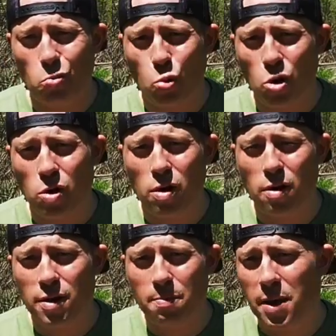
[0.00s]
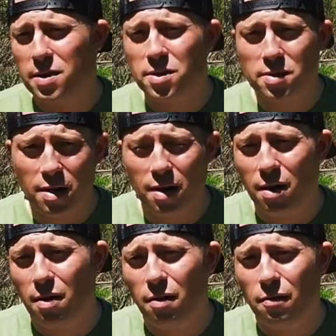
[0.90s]
were the pieces
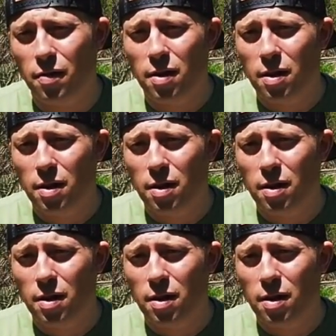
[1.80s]
of